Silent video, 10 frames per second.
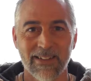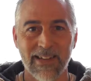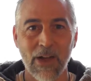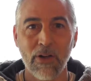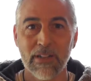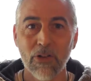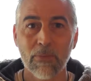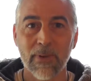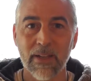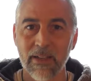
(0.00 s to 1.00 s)
How can it
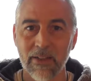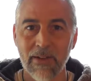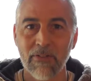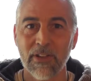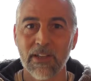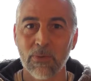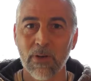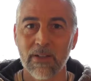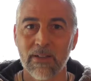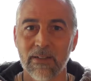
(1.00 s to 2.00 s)
not be if everything is one?